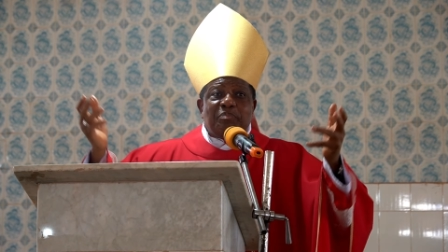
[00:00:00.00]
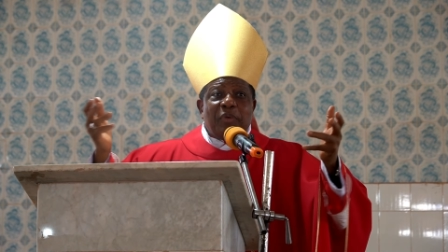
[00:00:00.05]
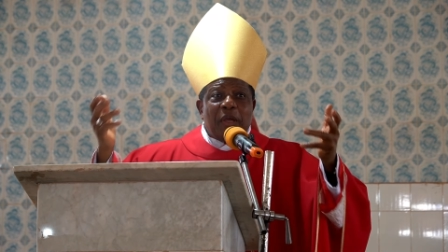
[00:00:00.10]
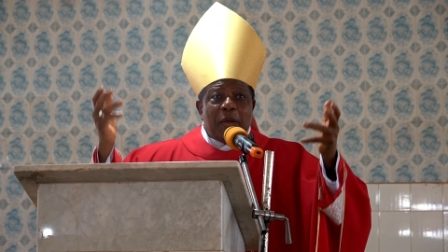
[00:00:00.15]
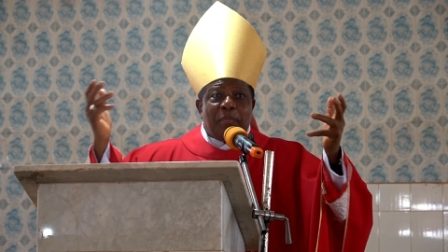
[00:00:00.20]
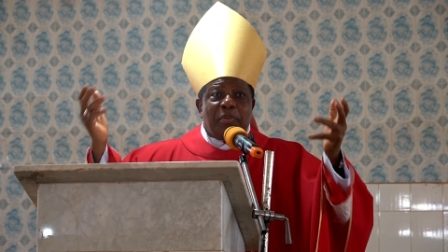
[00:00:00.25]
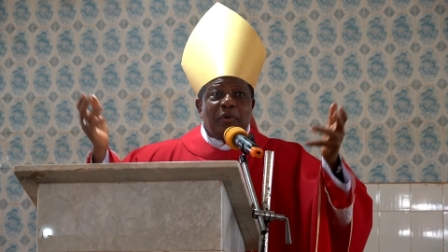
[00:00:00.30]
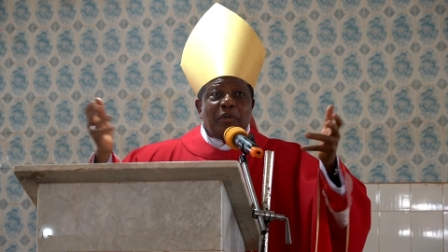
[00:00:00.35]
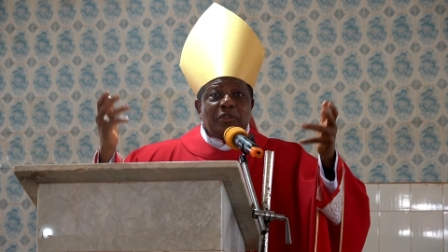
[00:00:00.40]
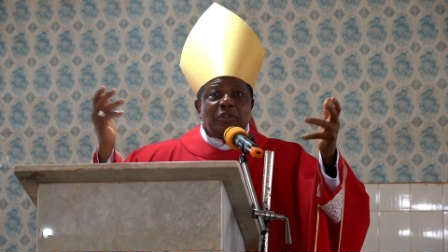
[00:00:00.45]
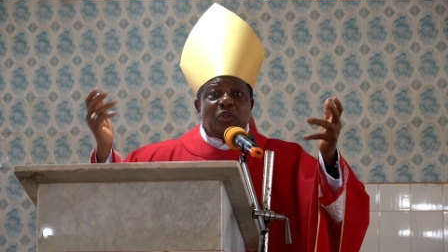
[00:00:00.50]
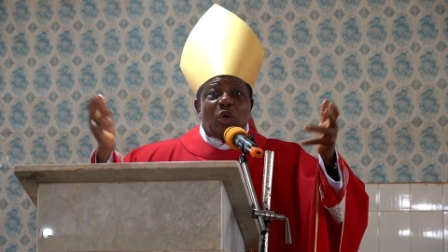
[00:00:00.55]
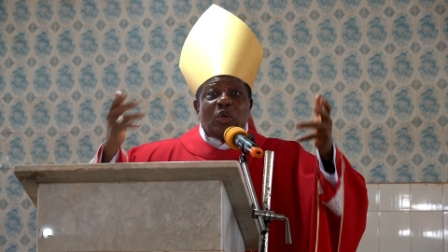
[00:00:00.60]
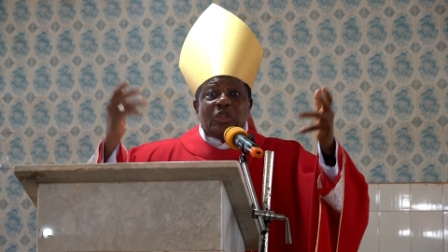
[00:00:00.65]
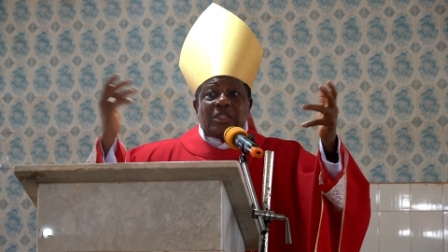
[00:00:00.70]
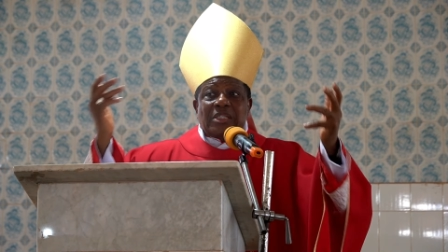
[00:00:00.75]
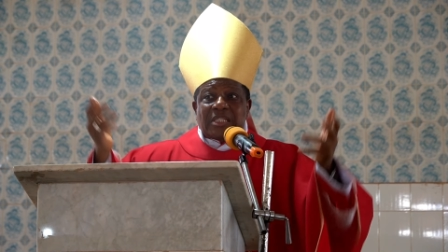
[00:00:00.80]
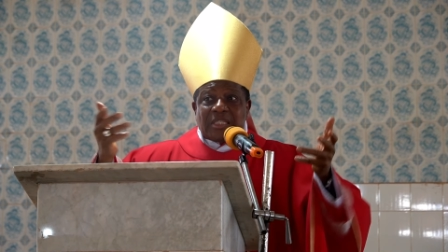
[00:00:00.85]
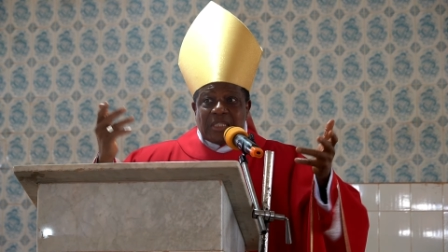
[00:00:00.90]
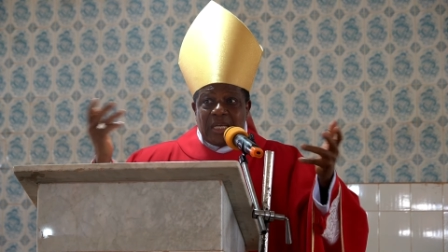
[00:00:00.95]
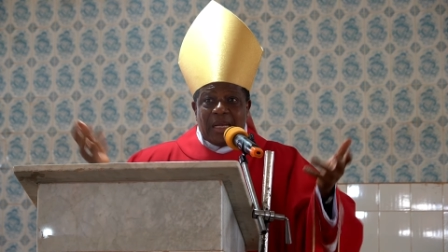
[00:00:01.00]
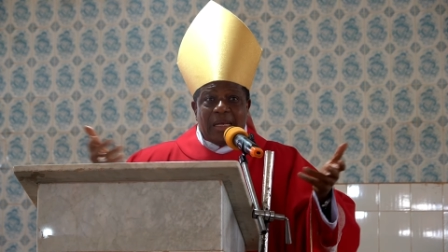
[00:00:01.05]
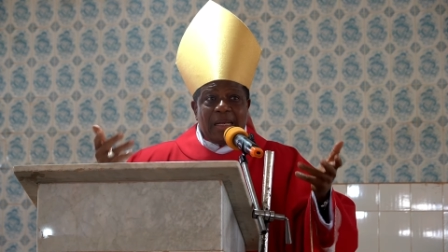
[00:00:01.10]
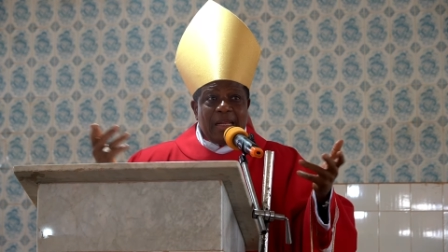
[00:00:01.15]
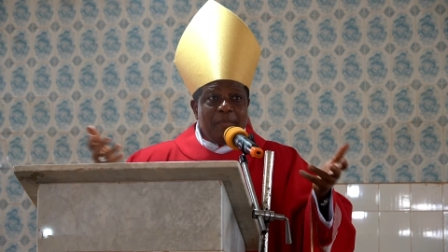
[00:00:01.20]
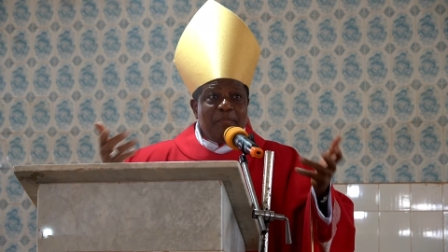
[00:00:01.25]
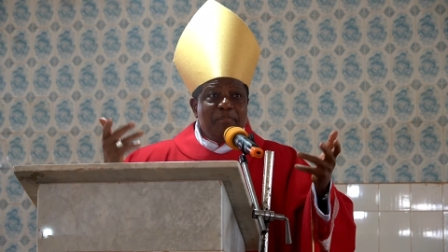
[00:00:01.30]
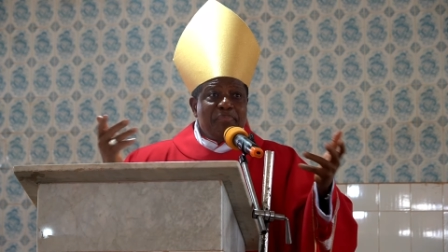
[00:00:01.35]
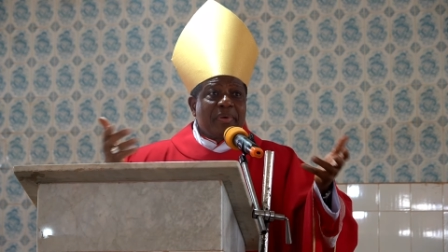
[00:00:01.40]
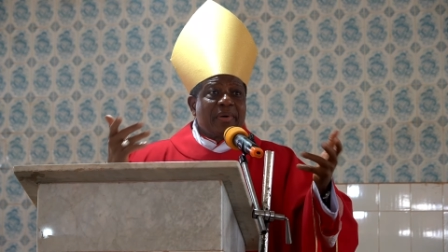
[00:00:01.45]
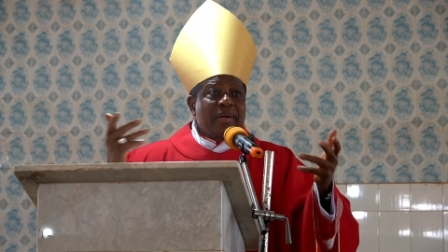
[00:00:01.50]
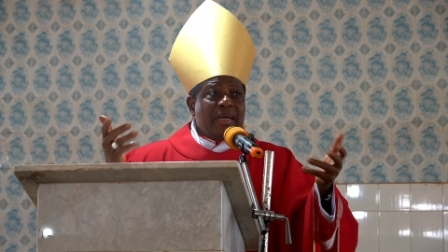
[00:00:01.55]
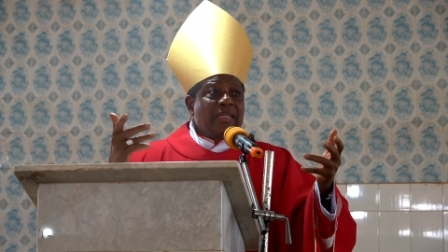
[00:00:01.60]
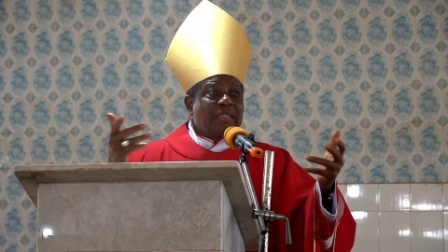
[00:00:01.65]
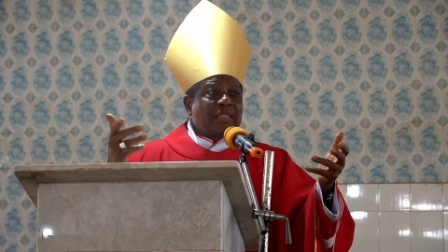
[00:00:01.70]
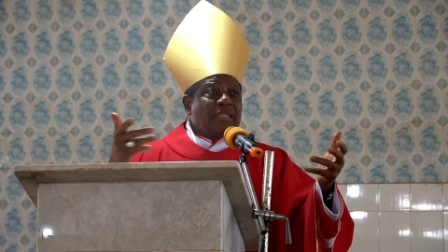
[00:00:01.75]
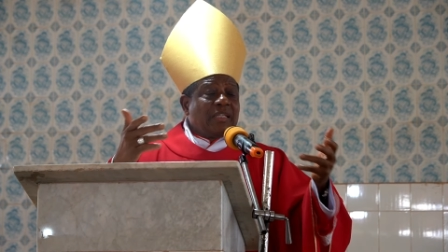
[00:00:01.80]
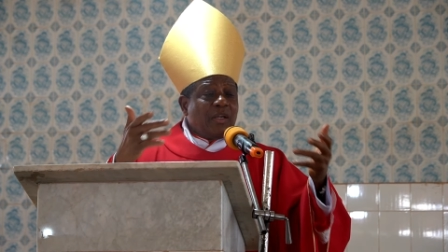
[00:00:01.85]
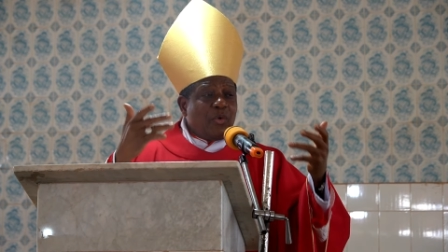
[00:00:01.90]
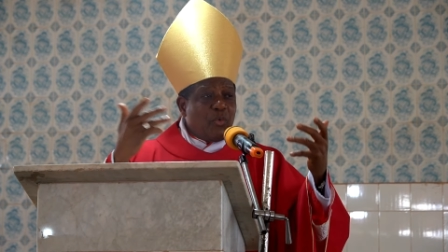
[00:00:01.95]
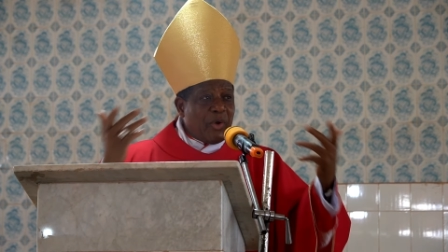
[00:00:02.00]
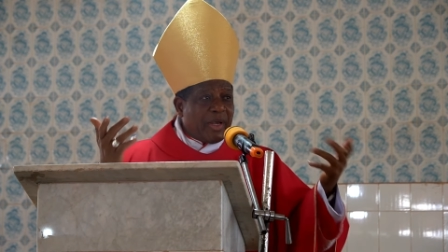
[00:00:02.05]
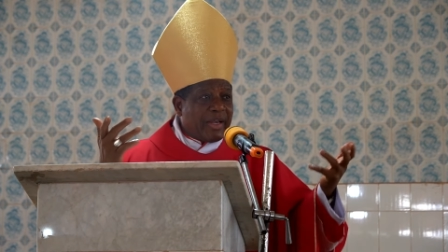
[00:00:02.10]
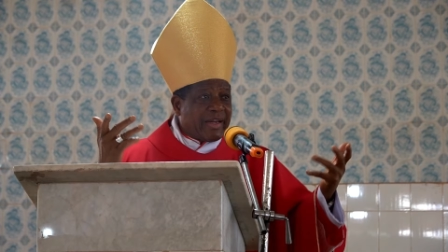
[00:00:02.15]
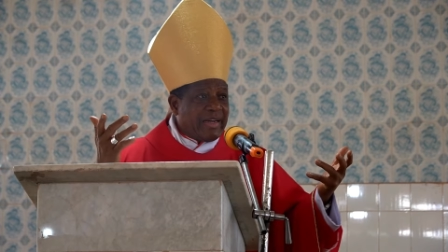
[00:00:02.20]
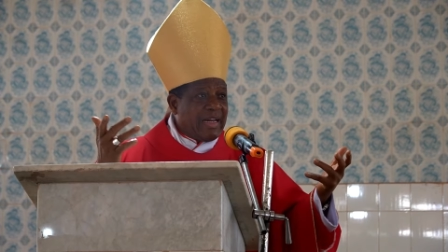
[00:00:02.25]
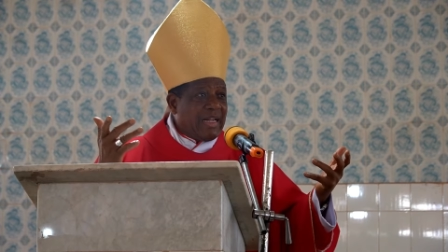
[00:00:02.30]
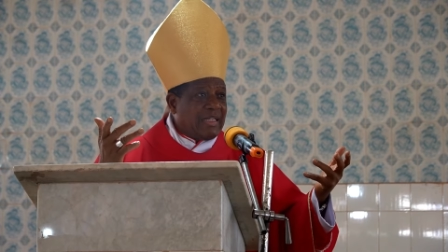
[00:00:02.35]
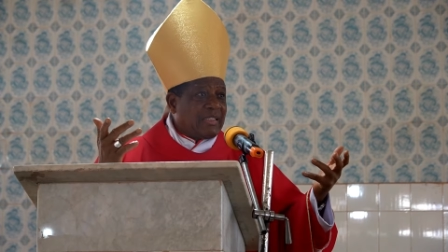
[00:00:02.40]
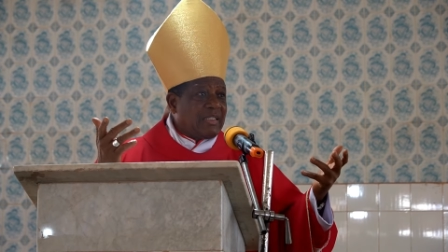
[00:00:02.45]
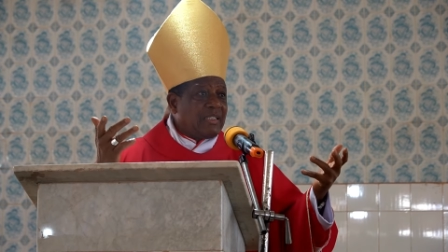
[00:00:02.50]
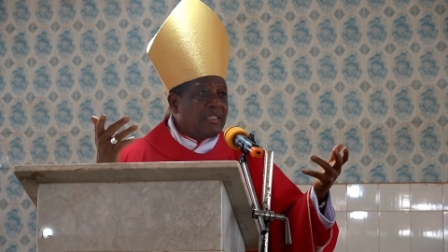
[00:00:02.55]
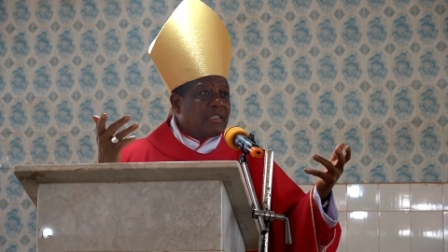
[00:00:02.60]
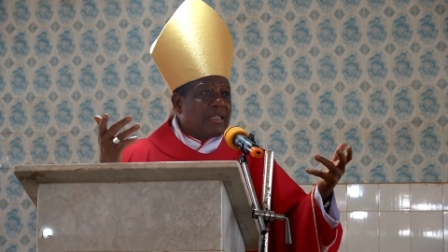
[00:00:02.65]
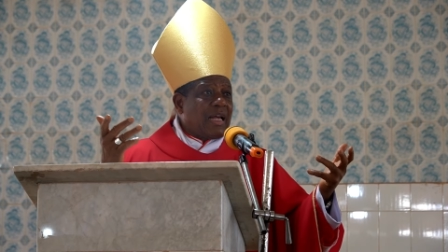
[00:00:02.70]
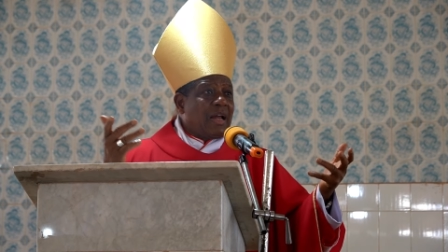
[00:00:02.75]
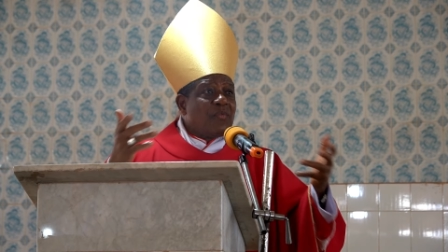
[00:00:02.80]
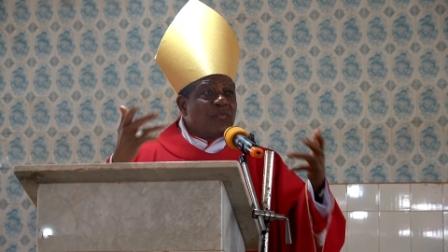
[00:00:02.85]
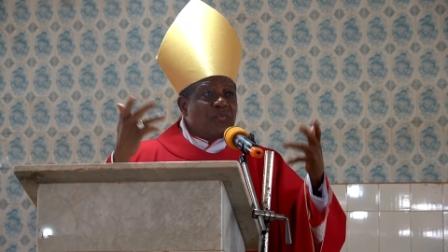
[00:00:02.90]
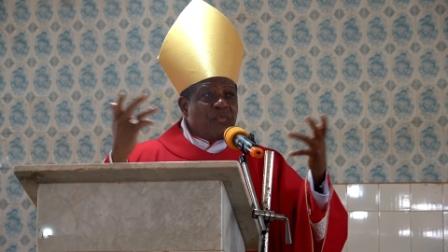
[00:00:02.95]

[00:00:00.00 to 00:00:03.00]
people to celebrate the weaknesses and